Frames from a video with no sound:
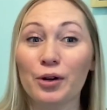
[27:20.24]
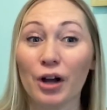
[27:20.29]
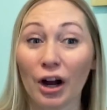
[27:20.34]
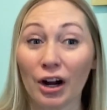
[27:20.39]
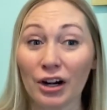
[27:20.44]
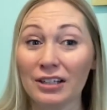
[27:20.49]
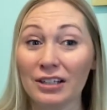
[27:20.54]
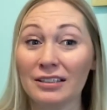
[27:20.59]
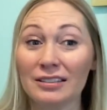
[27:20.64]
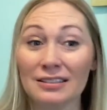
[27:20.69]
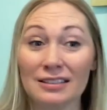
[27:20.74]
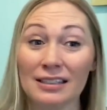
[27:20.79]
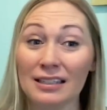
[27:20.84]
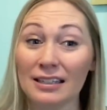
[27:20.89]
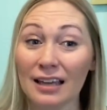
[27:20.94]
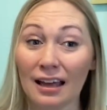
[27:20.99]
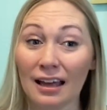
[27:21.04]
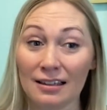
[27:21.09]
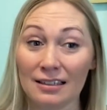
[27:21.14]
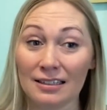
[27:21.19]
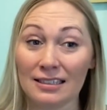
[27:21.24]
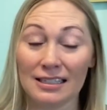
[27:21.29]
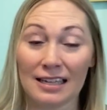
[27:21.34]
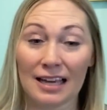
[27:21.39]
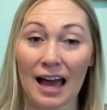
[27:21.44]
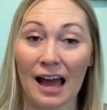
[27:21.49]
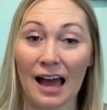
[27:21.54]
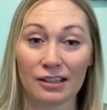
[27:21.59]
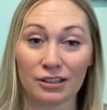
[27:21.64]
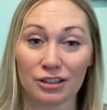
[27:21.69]
Guardians of the Galaxy. I
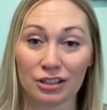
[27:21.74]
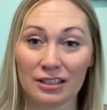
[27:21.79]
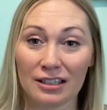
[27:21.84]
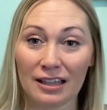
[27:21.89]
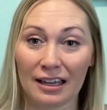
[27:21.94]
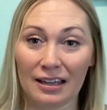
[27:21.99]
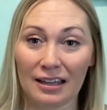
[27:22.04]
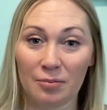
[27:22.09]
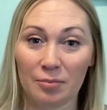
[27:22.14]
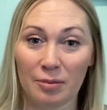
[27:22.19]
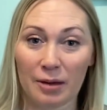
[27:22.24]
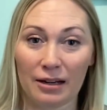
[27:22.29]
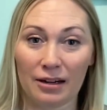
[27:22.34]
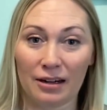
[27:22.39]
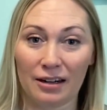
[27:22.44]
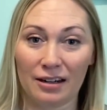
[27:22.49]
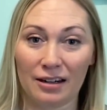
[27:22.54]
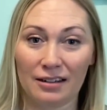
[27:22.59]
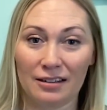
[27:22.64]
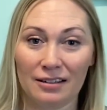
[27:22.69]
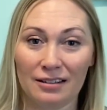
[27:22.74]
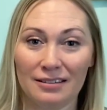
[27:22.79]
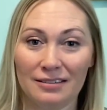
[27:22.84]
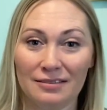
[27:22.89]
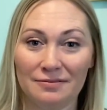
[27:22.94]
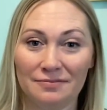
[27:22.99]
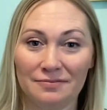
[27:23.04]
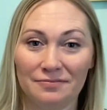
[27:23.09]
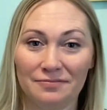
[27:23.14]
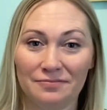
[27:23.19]
actually like it better.
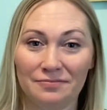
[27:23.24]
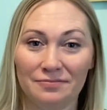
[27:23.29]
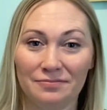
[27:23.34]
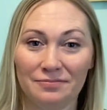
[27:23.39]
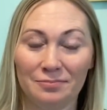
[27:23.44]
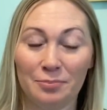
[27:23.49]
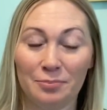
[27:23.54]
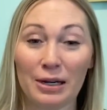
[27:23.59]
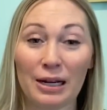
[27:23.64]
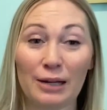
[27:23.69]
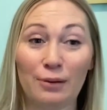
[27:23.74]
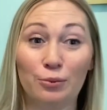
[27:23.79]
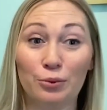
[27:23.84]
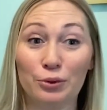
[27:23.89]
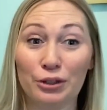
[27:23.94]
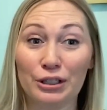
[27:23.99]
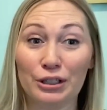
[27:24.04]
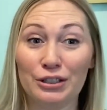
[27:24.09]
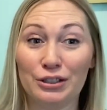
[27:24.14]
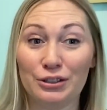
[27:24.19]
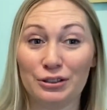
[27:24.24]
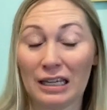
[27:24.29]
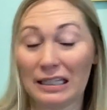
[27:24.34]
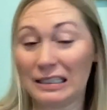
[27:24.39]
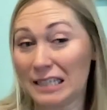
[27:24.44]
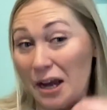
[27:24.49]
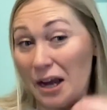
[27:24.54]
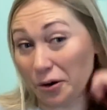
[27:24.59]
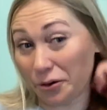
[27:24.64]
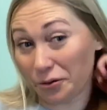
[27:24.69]
But I really do like
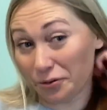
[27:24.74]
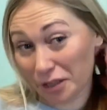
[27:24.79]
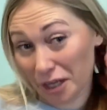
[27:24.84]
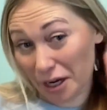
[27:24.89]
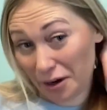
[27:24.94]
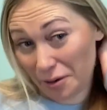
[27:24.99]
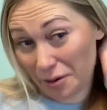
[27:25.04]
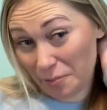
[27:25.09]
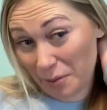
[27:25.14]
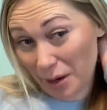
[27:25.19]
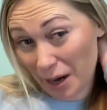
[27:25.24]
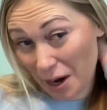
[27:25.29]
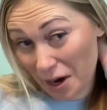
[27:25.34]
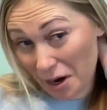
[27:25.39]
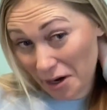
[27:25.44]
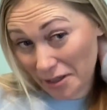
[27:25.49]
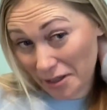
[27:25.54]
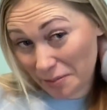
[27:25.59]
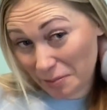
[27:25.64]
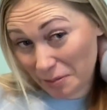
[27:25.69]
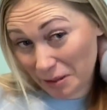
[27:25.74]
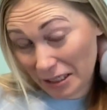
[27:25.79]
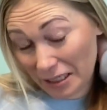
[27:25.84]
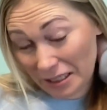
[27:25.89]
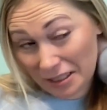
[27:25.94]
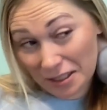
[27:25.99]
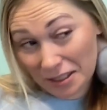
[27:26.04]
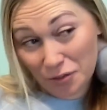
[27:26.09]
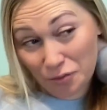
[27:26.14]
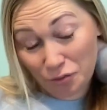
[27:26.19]
Tower of Terror in Paris because
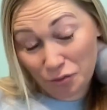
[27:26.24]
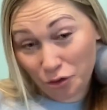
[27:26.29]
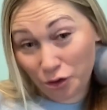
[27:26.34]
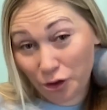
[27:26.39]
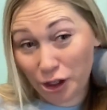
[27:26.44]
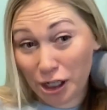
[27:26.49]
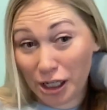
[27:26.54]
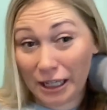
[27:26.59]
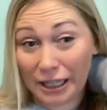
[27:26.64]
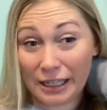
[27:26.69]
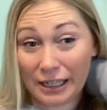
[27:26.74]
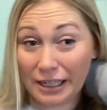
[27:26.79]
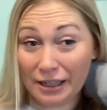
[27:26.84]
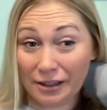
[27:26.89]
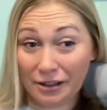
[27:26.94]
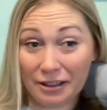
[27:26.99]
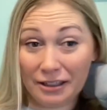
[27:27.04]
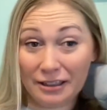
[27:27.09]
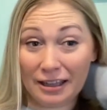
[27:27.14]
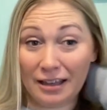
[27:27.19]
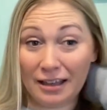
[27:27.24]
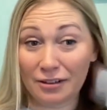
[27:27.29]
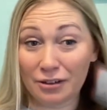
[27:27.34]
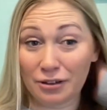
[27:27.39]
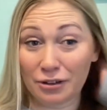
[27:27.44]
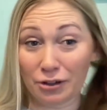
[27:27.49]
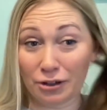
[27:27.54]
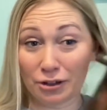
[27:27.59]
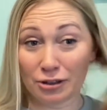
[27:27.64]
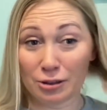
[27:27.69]
it's freaky hearing that
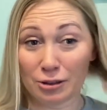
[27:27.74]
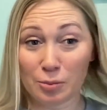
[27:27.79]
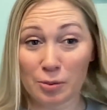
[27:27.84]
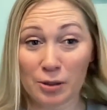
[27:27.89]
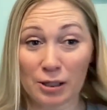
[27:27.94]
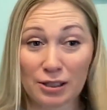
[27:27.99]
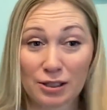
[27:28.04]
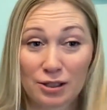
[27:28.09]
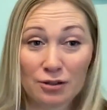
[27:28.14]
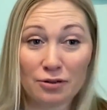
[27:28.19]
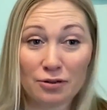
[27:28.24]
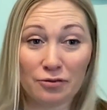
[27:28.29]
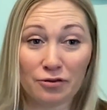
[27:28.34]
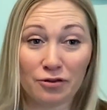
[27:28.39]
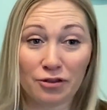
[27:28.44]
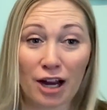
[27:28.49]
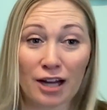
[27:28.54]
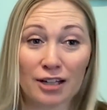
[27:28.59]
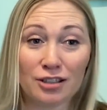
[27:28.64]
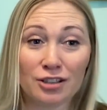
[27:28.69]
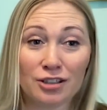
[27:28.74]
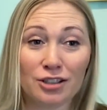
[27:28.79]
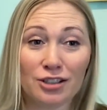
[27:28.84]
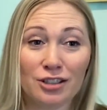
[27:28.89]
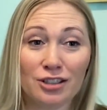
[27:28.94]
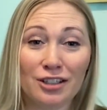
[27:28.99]
little girl speak to you in French.